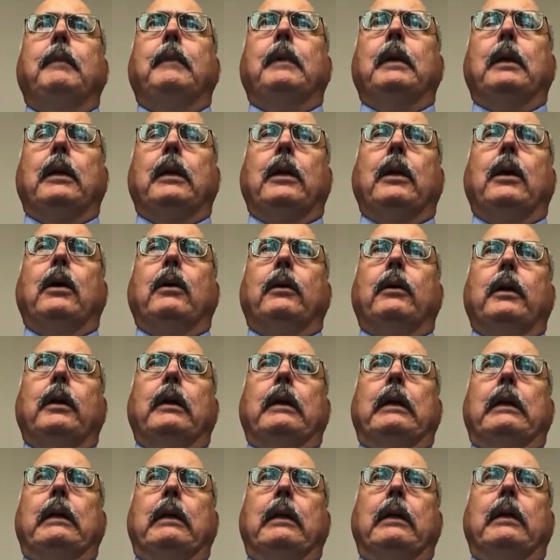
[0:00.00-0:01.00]
you know,
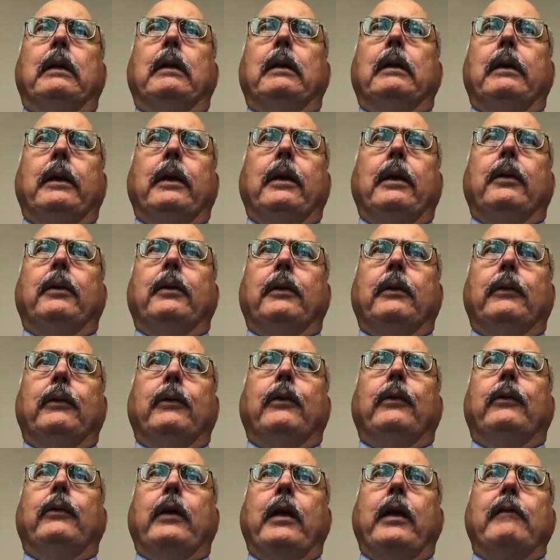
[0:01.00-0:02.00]
the the you know the the
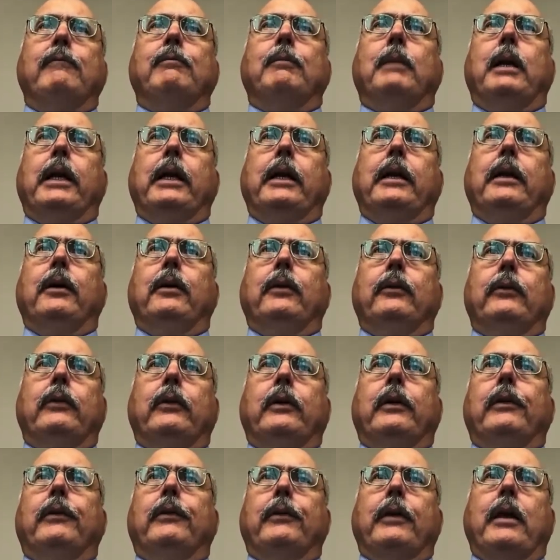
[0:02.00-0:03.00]
safe money goes to
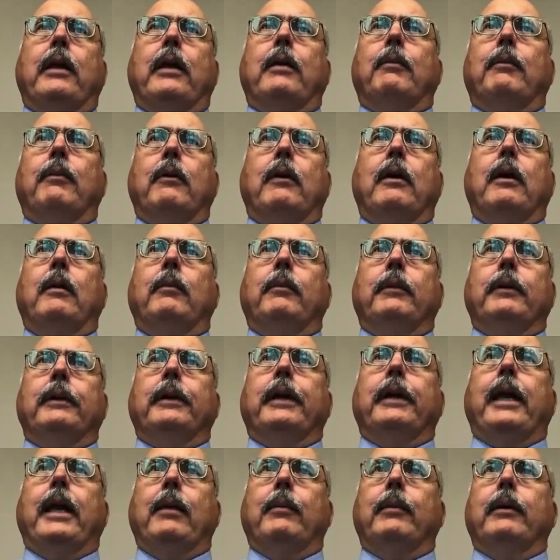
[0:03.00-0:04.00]
Kazatomprom and
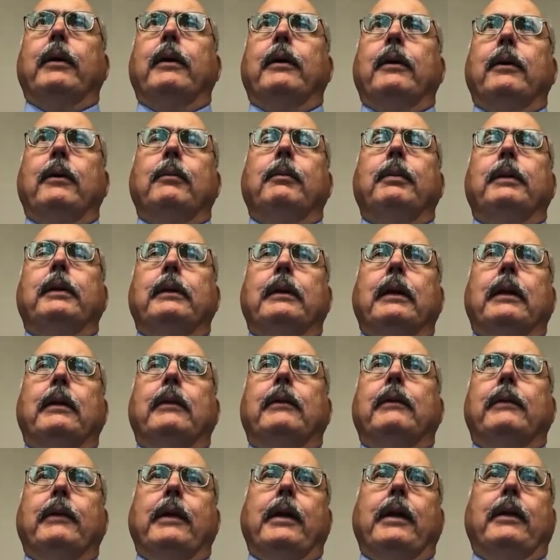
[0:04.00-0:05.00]
Cameco, but
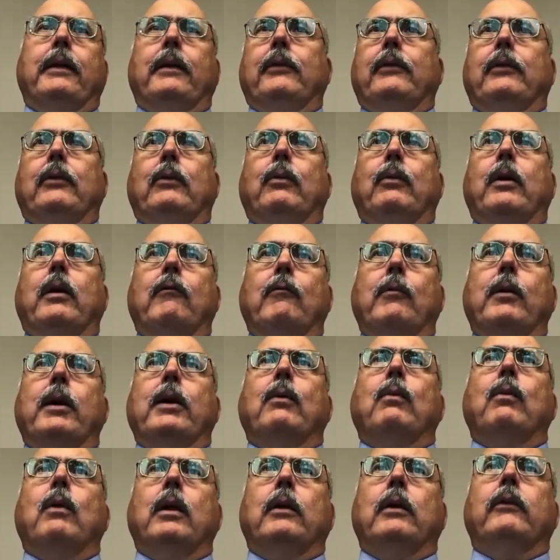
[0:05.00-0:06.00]
that's not necessarily where everybody
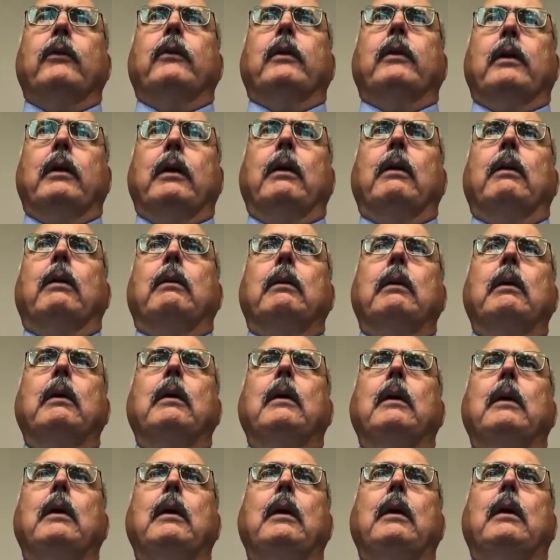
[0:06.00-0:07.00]
wants to go.
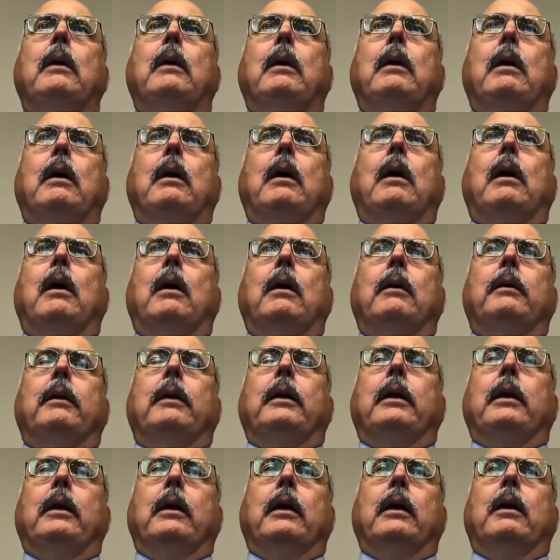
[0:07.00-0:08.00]
Uh,
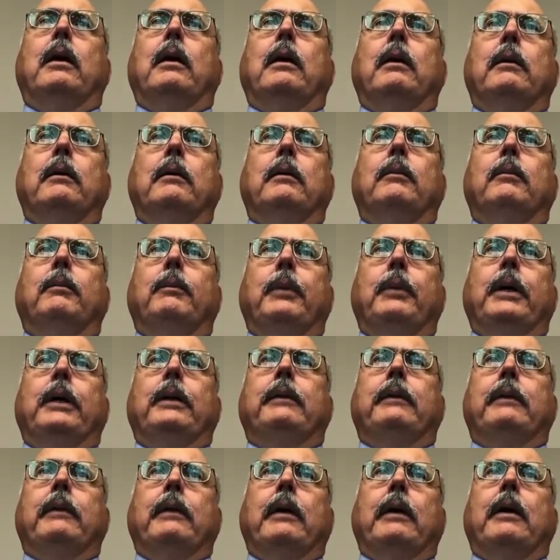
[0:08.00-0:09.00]
the uh,
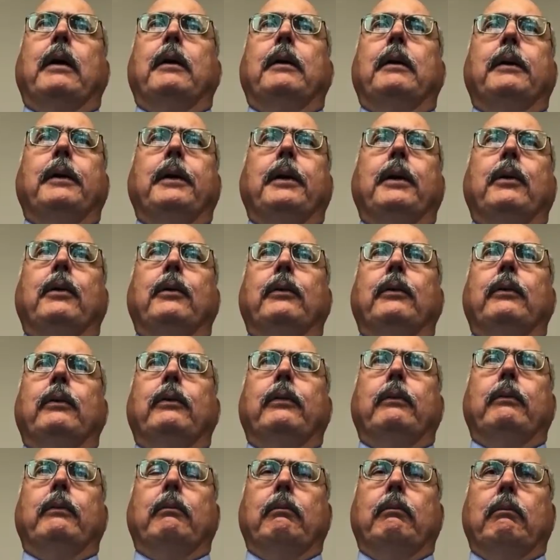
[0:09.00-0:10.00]
but uh, you know,
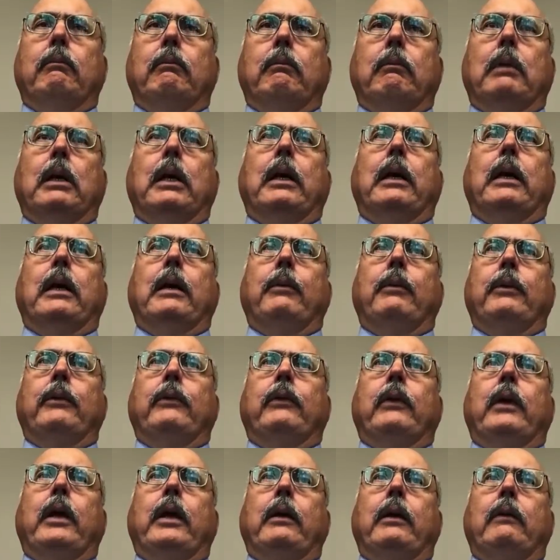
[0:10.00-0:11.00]
I would
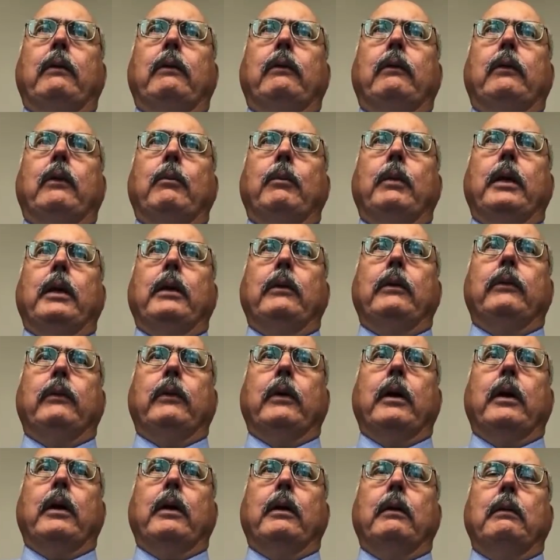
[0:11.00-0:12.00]
say some of these.
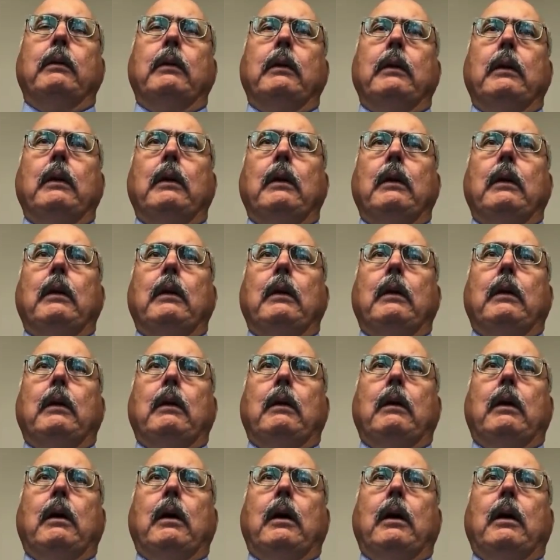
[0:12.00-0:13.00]
Uh,
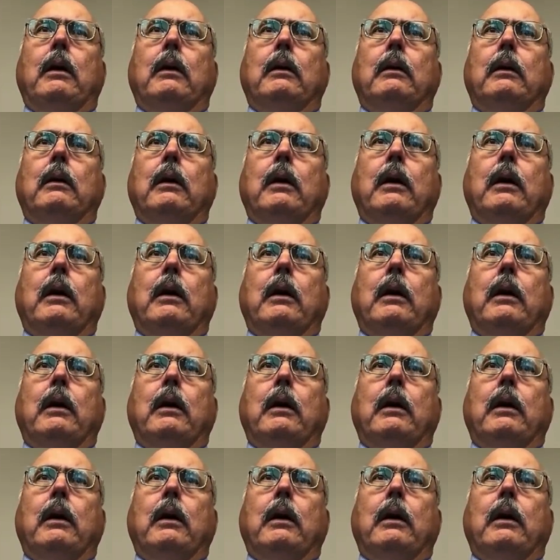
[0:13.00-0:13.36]
uh,